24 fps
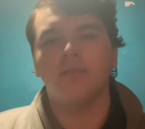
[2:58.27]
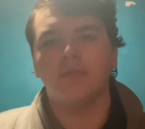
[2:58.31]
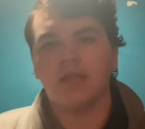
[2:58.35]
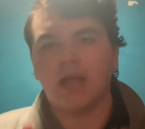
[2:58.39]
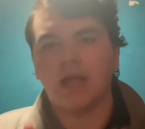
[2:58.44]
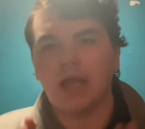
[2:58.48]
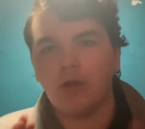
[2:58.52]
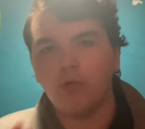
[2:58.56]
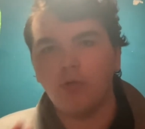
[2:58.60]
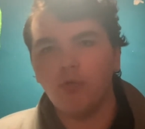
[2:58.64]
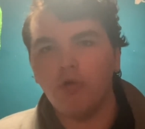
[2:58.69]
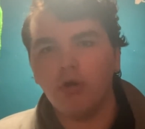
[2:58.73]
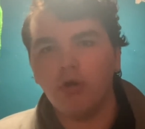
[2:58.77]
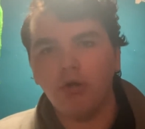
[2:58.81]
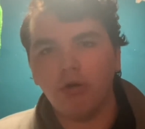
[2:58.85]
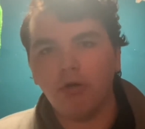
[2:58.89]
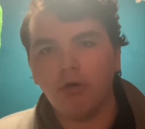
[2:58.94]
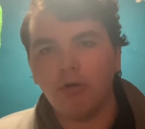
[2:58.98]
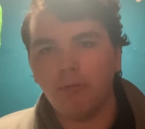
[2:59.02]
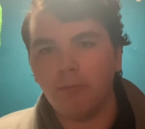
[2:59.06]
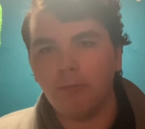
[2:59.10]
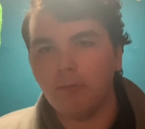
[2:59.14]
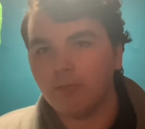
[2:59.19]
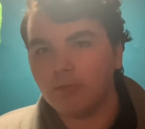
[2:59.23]
I
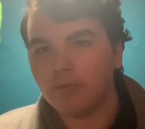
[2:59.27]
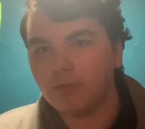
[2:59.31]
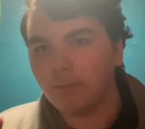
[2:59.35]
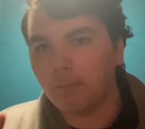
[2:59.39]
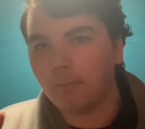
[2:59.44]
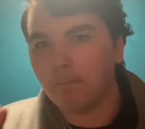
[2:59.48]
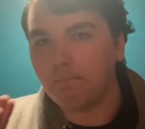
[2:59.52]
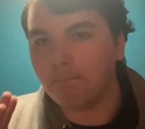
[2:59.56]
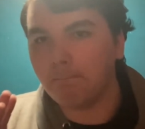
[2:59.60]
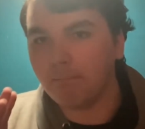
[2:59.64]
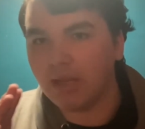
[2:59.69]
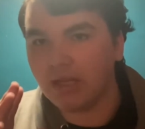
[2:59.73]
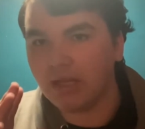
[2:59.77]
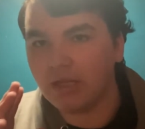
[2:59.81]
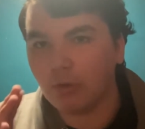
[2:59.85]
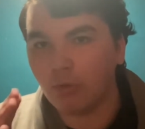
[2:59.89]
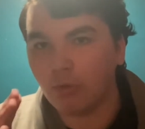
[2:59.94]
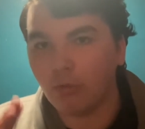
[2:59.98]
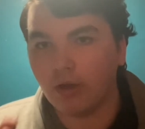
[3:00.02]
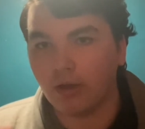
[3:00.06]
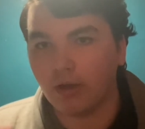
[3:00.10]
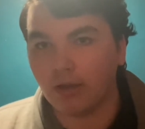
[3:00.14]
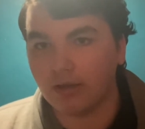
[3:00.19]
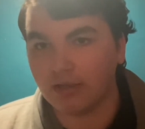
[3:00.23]
will make a
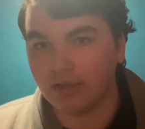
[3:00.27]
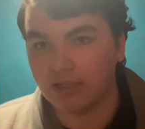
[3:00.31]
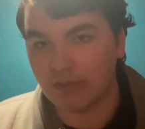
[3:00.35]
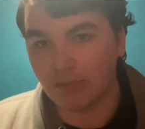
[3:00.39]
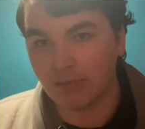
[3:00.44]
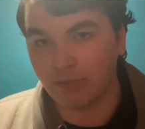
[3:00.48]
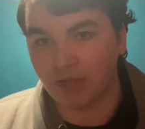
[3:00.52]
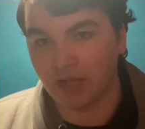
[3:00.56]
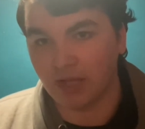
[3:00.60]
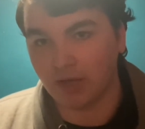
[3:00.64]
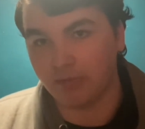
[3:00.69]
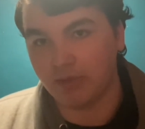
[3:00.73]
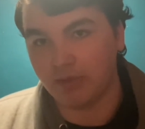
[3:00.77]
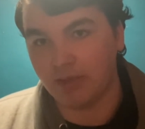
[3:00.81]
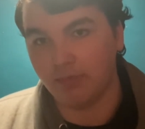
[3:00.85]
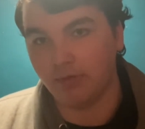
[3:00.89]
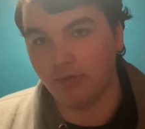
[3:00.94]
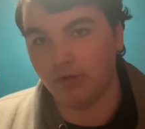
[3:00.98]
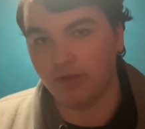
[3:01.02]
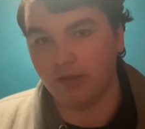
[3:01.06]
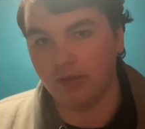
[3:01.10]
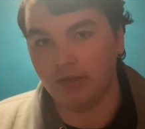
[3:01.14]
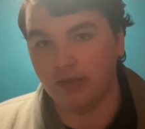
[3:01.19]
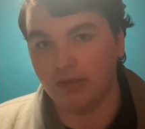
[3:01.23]
way to block people
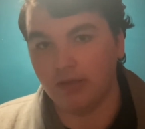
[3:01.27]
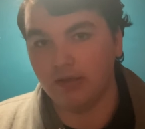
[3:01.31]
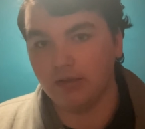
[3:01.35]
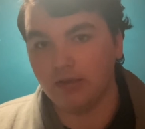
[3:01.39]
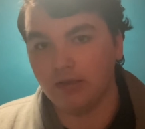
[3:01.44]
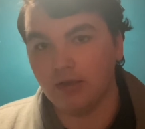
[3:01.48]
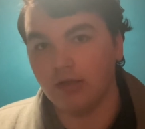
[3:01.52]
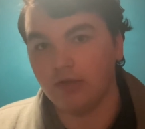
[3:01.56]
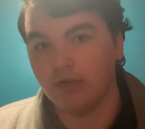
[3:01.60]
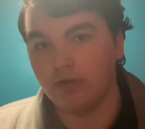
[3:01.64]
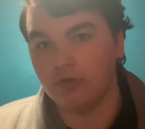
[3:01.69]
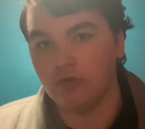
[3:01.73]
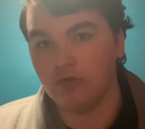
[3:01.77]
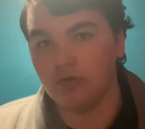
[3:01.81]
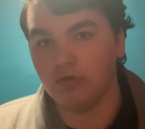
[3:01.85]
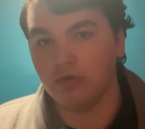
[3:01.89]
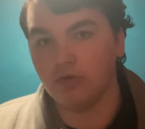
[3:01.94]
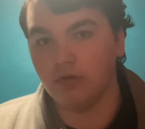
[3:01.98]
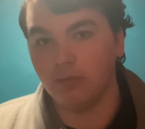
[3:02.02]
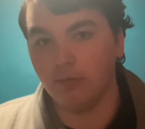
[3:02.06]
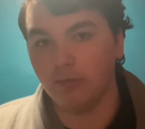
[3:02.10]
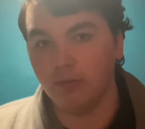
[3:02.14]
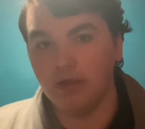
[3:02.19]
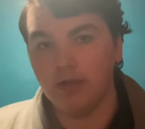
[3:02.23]
on
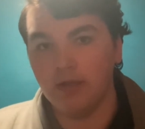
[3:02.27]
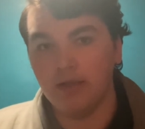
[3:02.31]
YouTube,